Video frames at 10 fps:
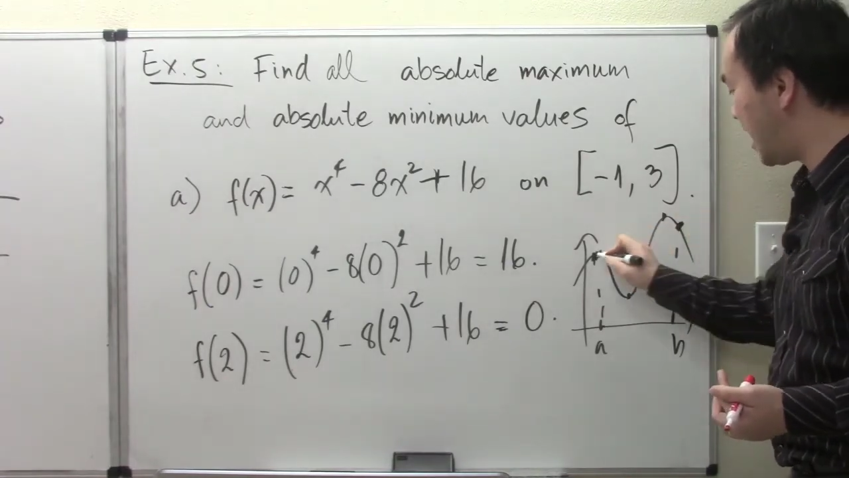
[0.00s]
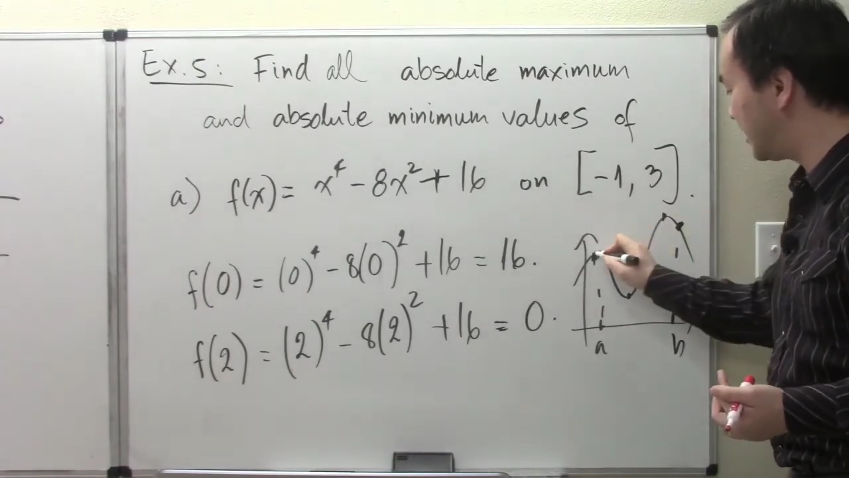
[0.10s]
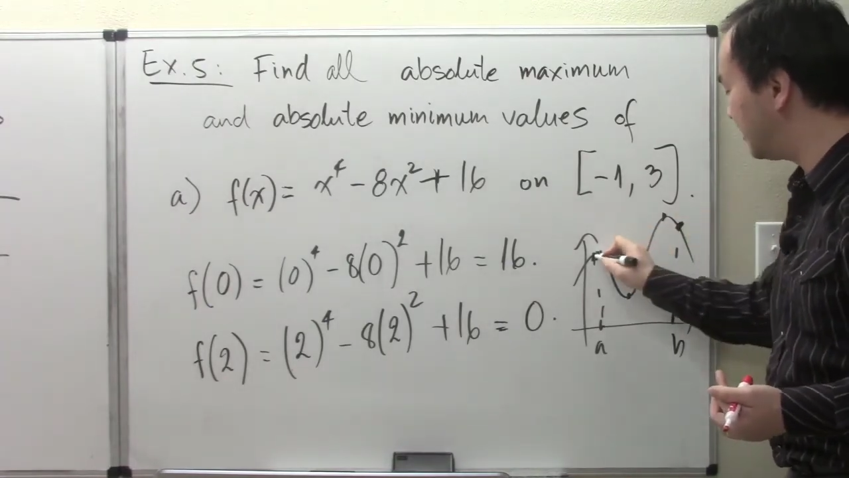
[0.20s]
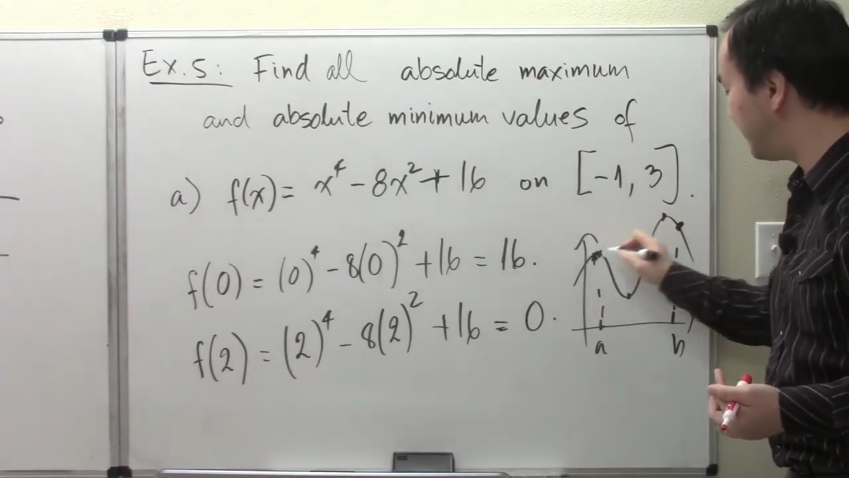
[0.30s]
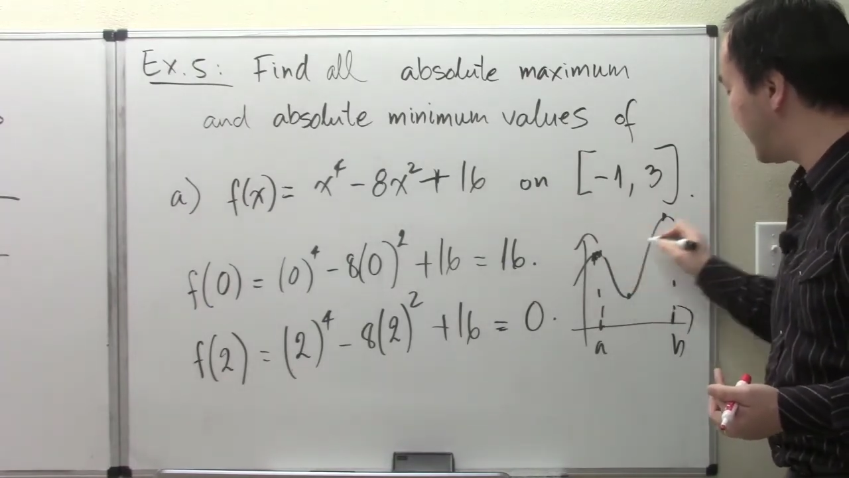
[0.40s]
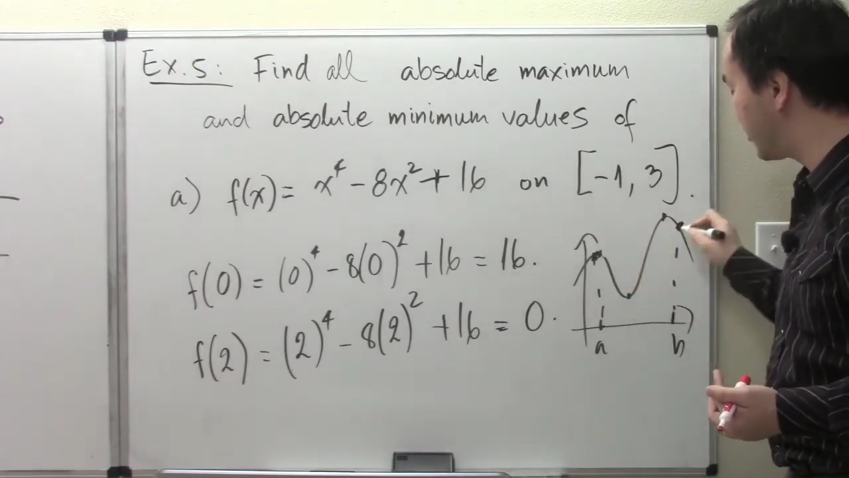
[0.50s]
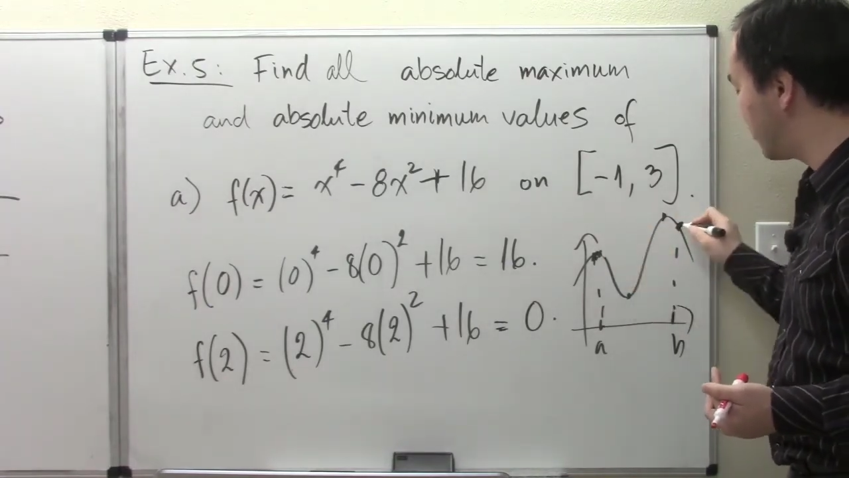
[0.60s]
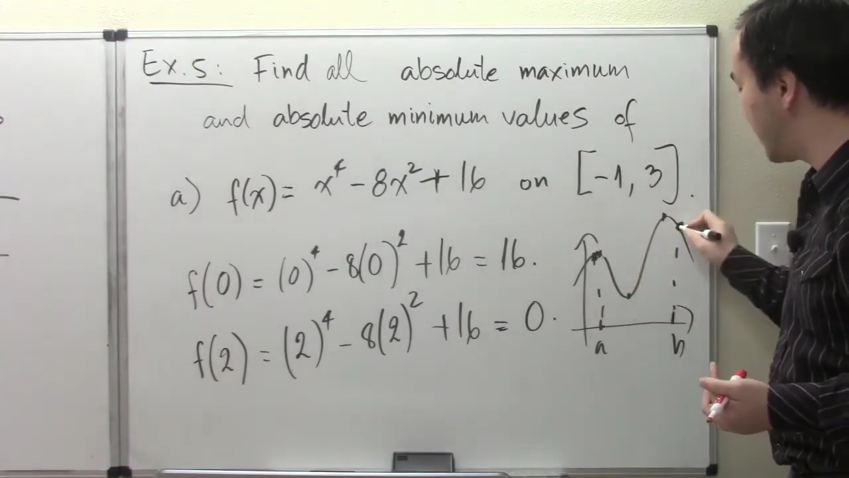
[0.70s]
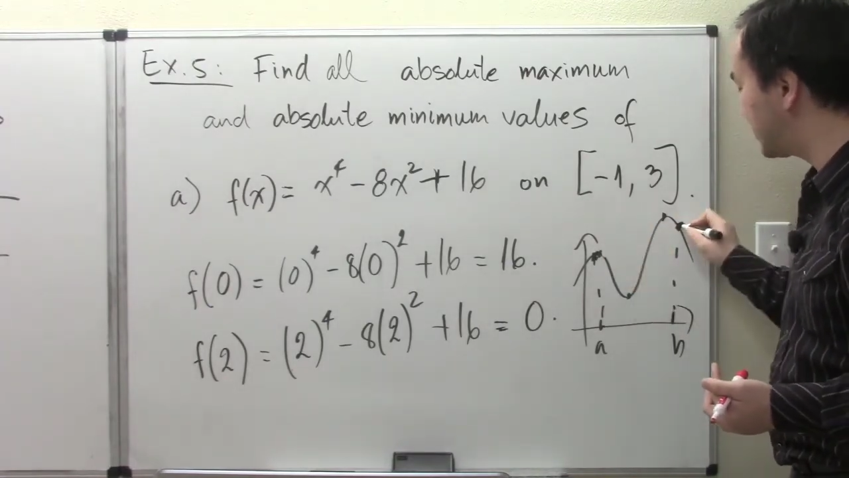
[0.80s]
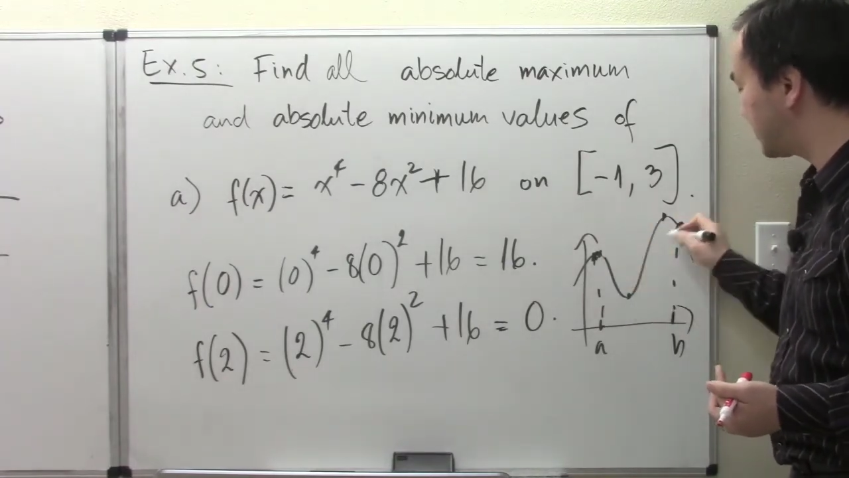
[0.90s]
the value
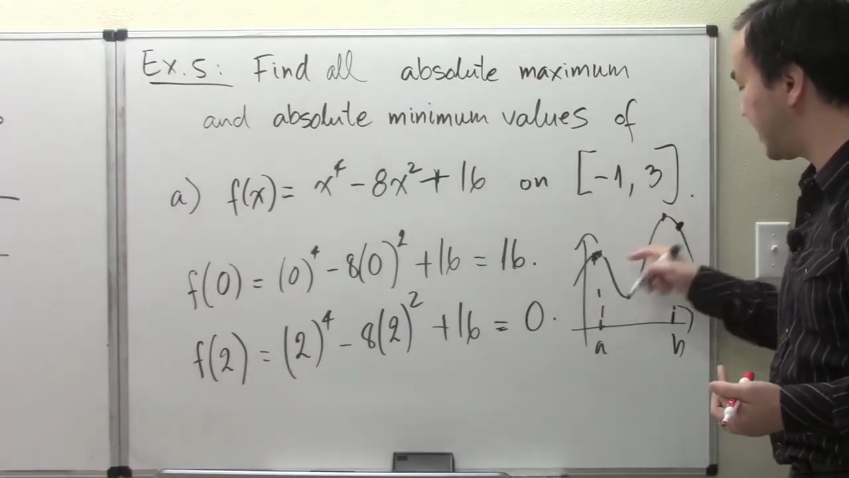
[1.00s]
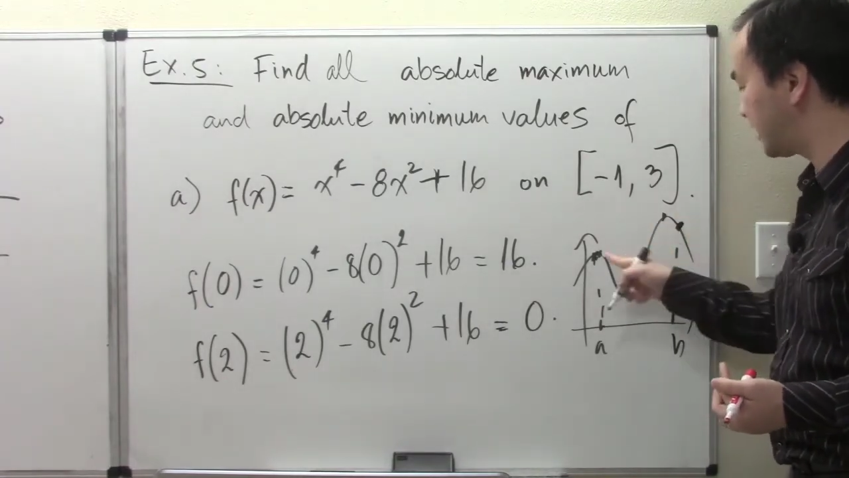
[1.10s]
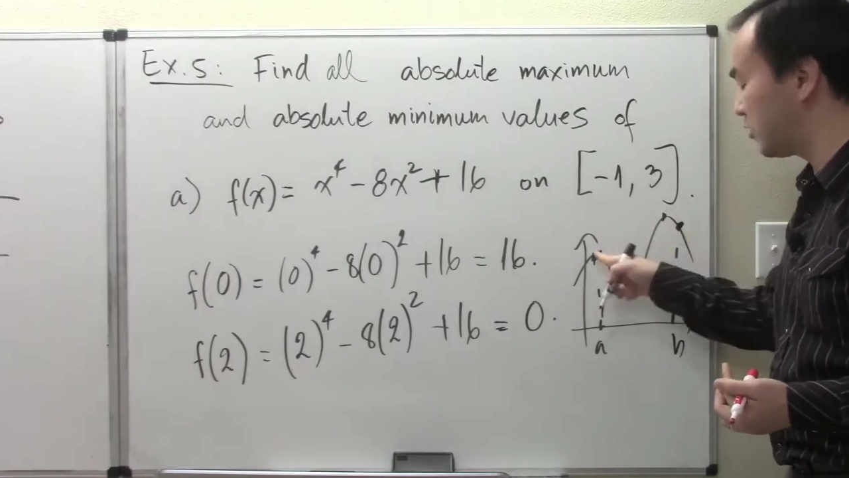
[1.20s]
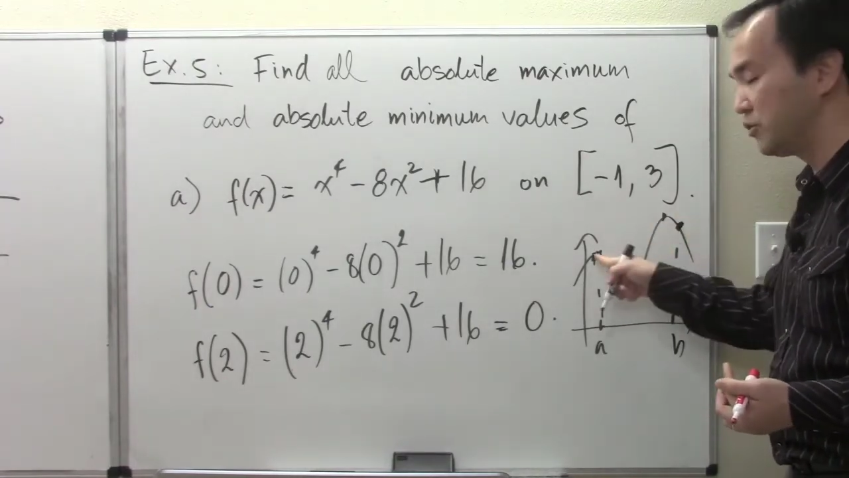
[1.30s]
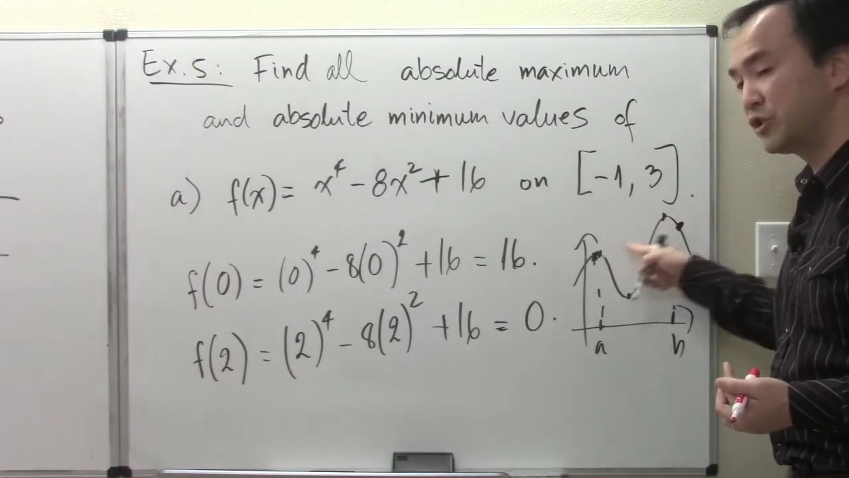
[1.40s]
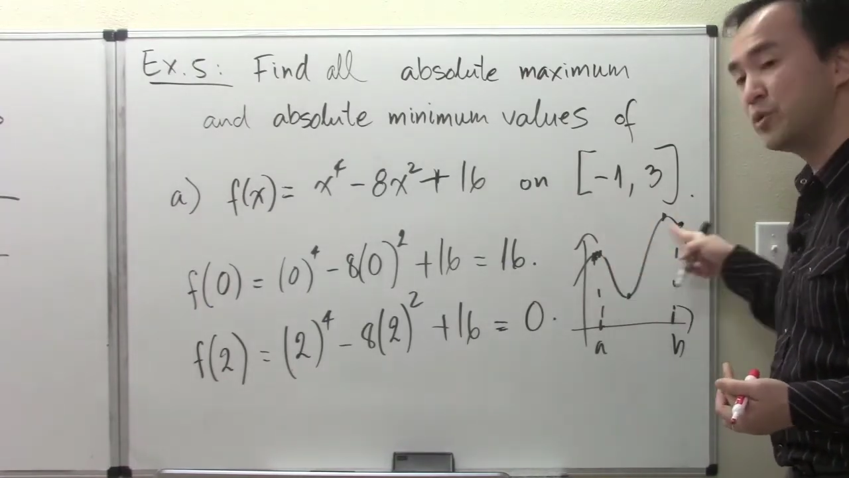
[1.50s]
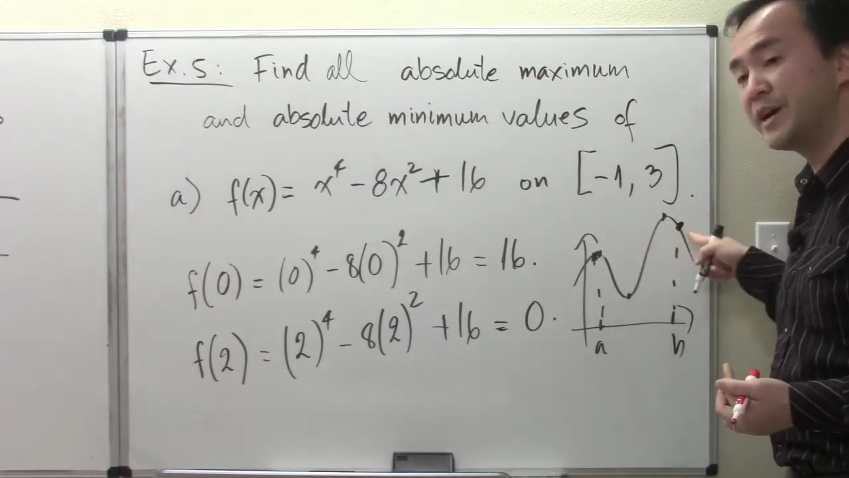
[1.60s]
hits at those two